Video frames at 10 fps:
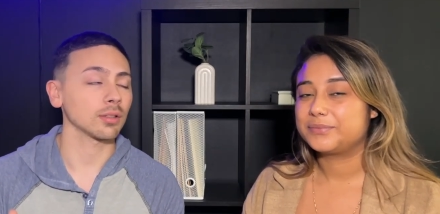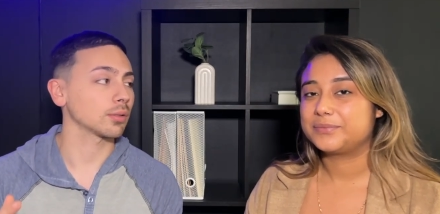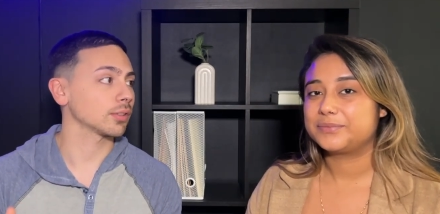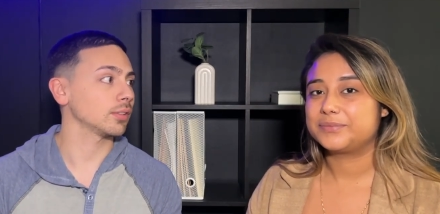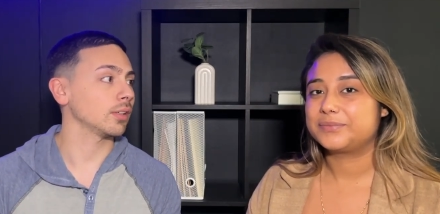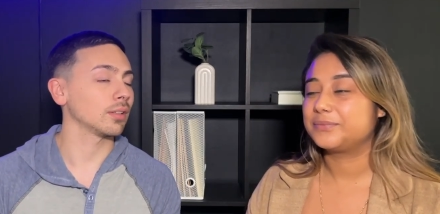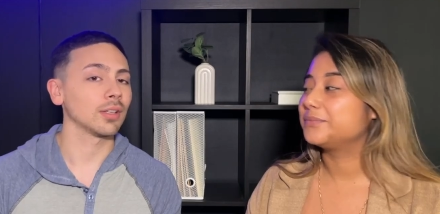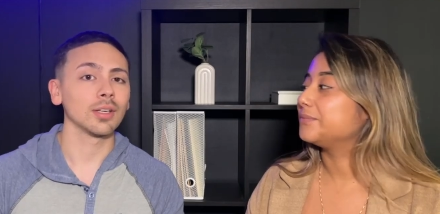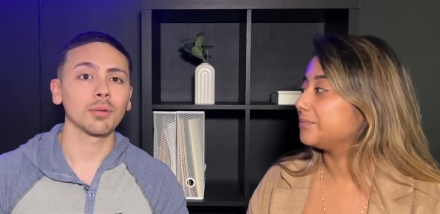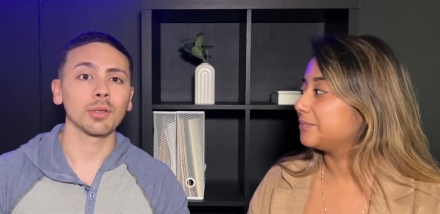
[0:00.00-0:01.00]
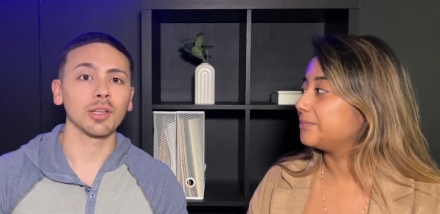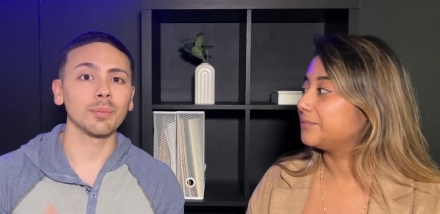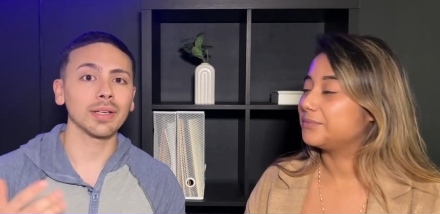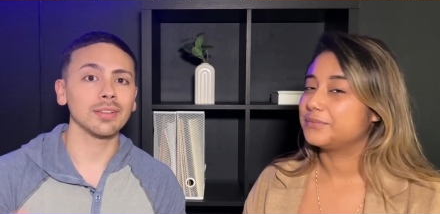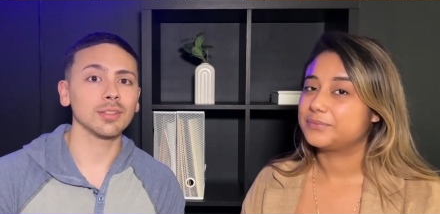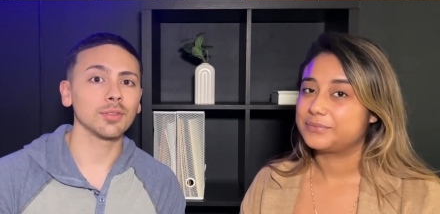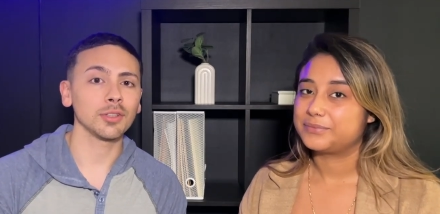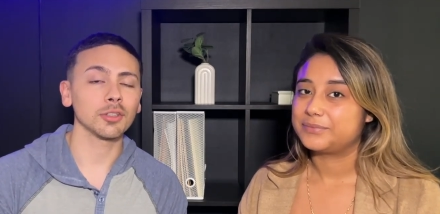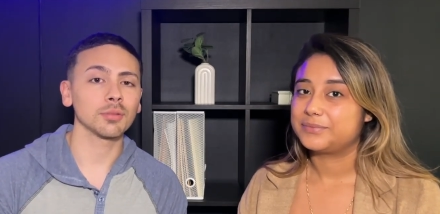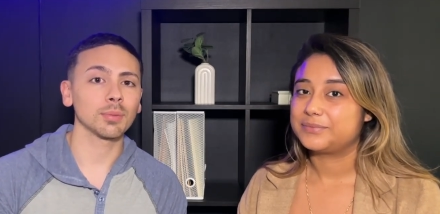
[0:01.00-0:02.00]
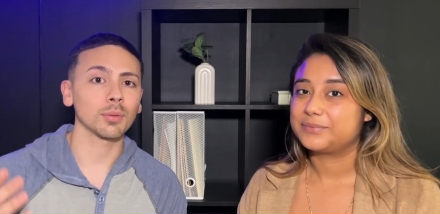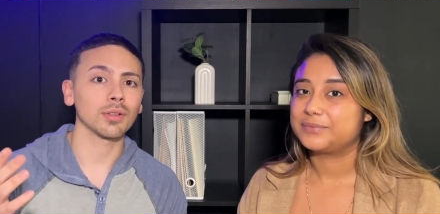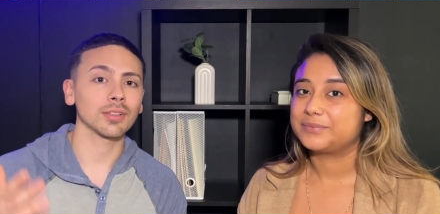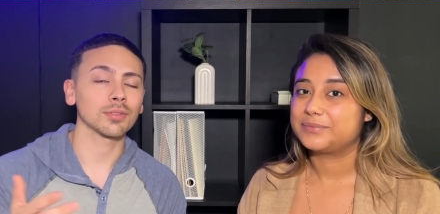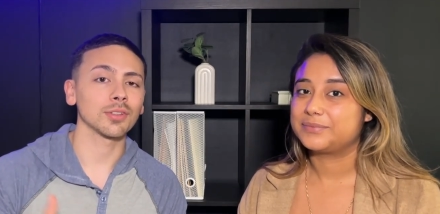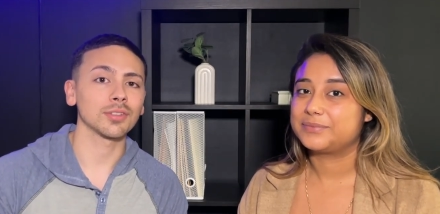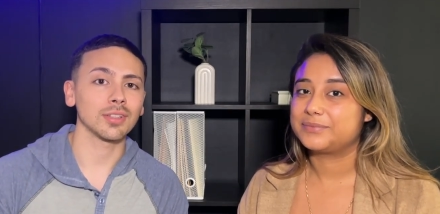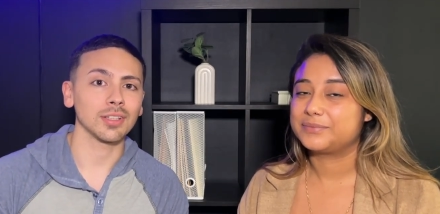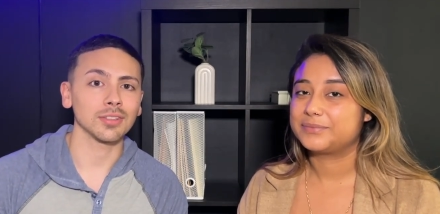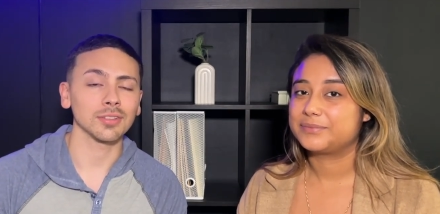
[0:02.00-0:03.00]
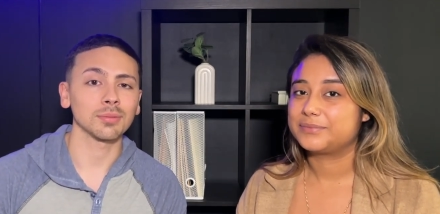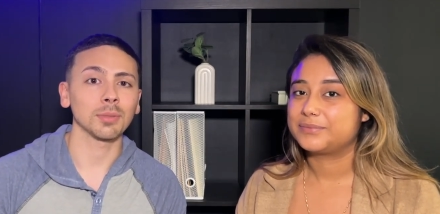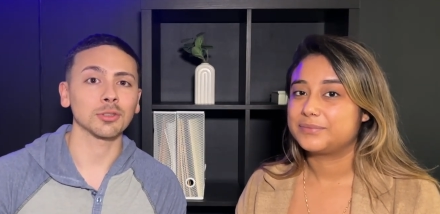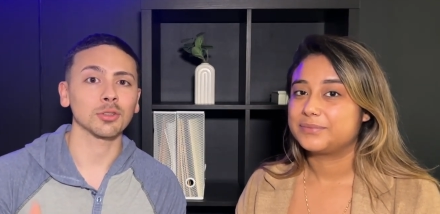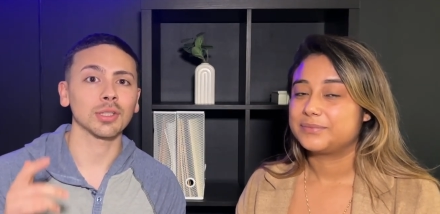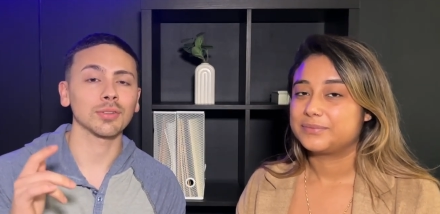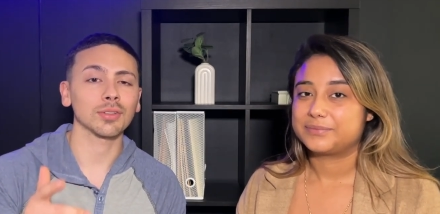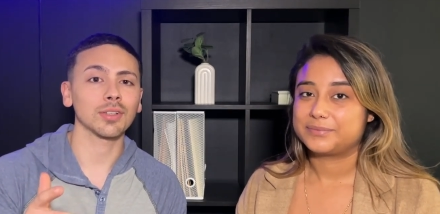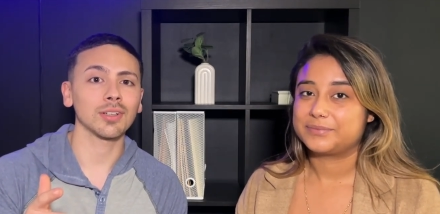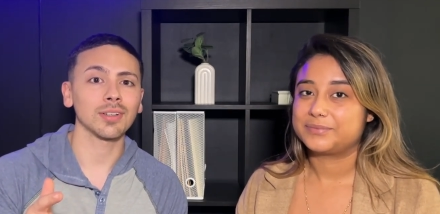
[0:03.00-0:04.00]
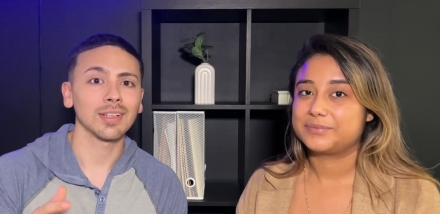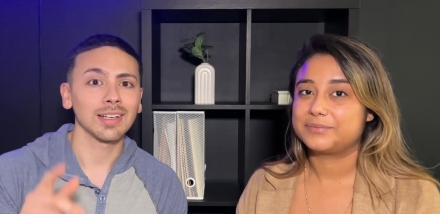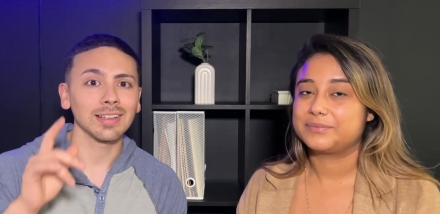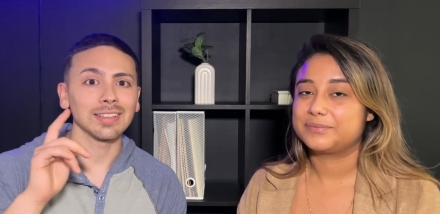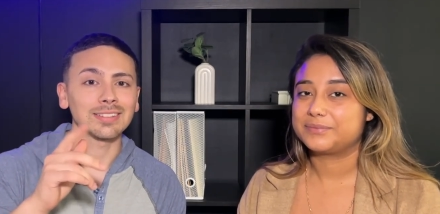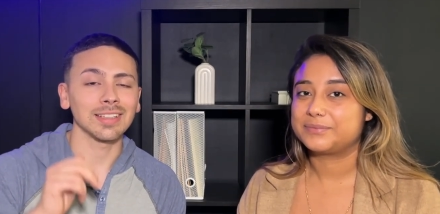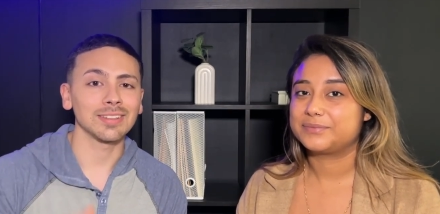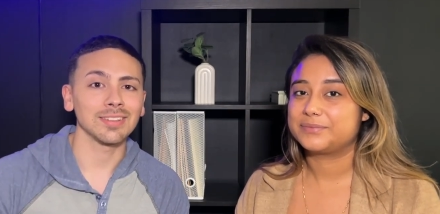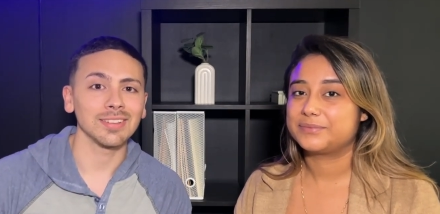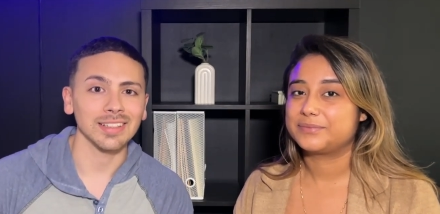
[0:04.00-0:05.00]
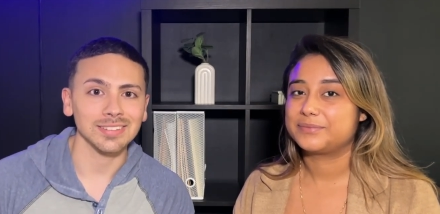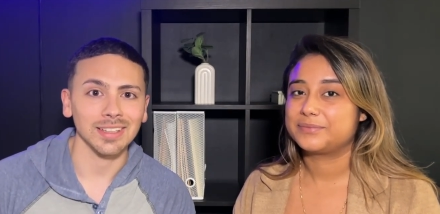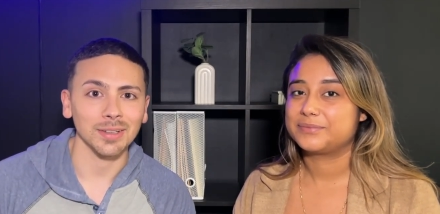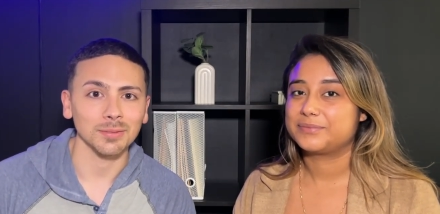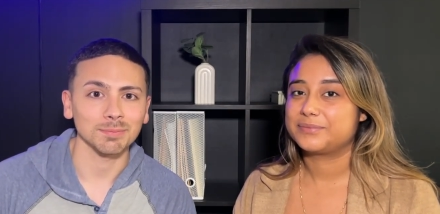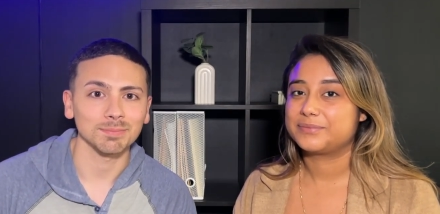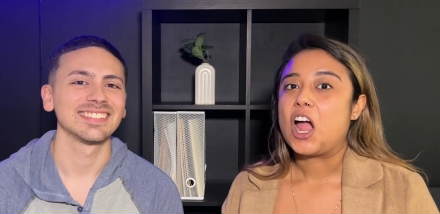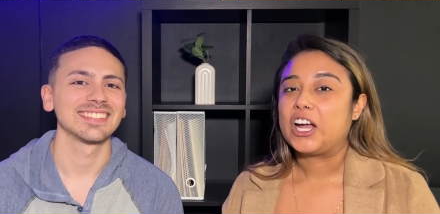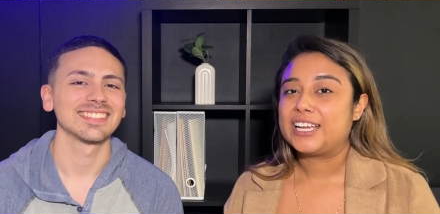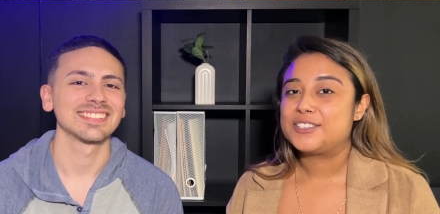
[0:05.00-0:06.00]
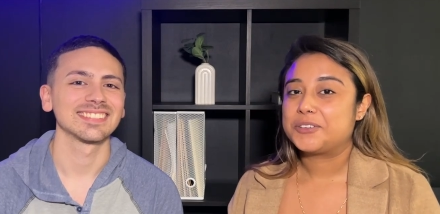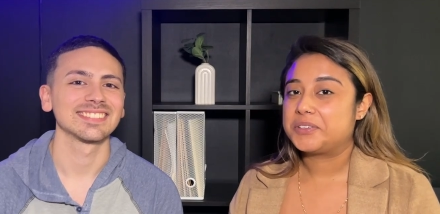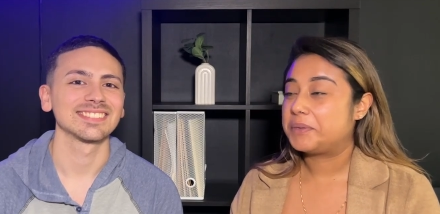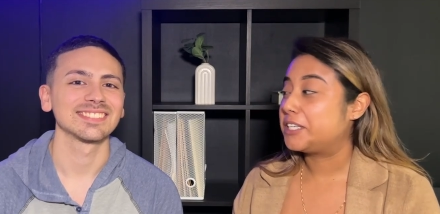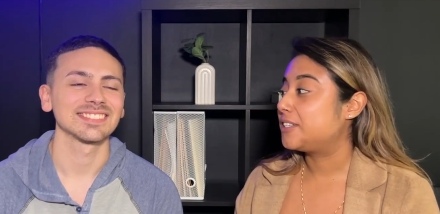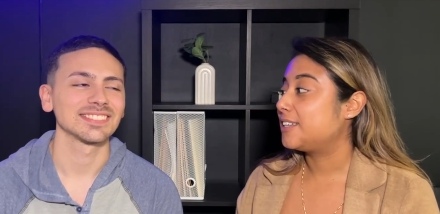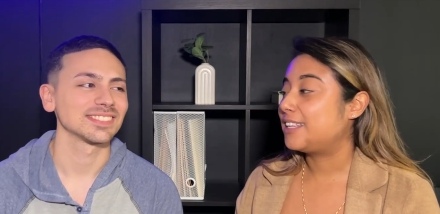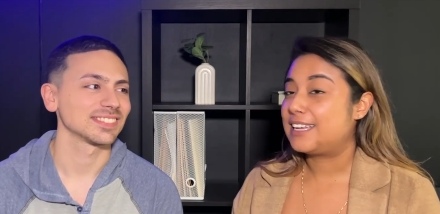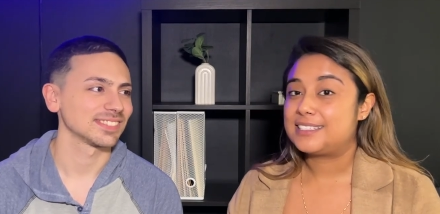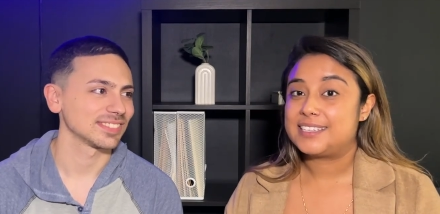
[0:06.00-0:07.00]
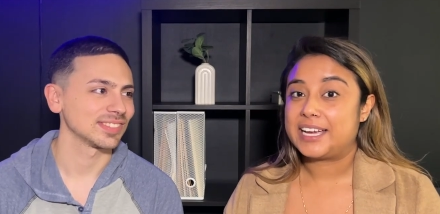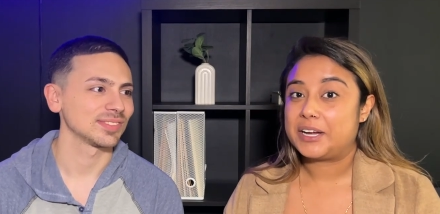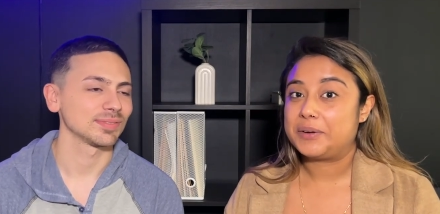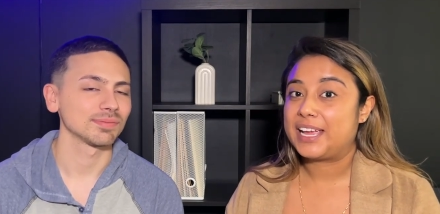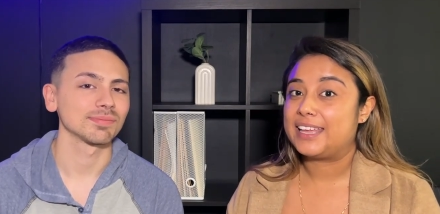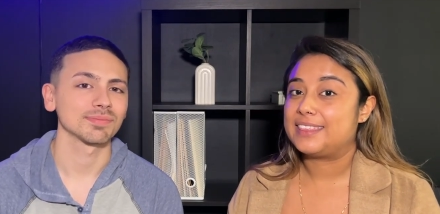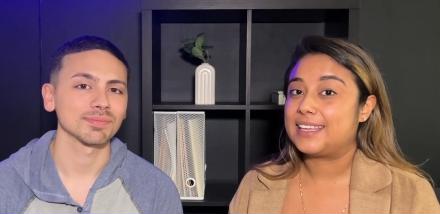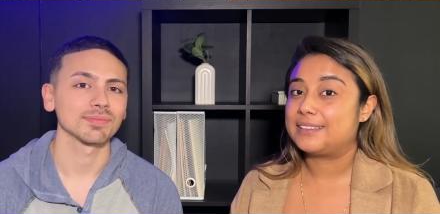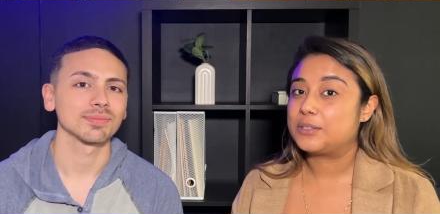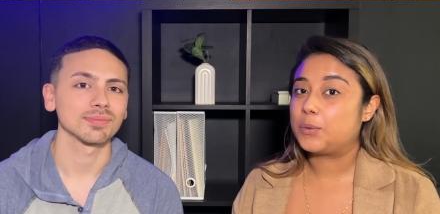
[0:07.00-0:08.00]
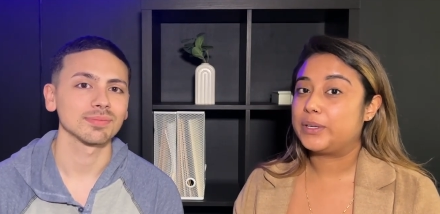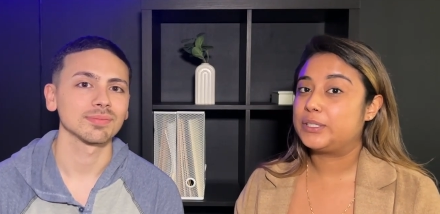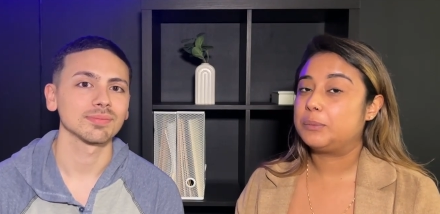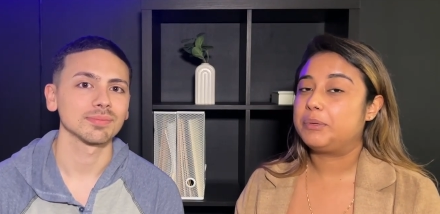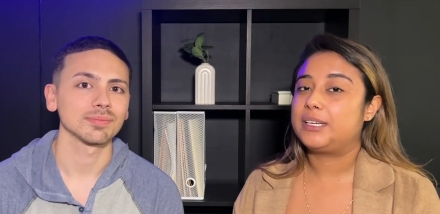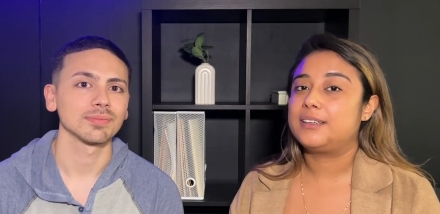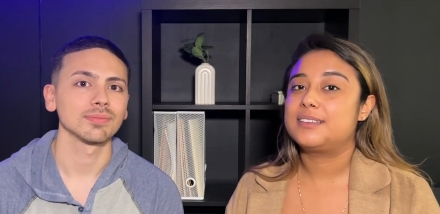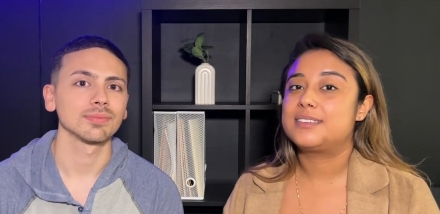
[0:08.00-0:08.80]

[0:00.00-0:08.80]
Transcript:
Speaker 1: like Laura said, we love making these videos, but we're licensed real estate agents. Make sure to give us a call. Let's get to the next town.
Speaker 2: All right, so we made it to the last town and that's going to be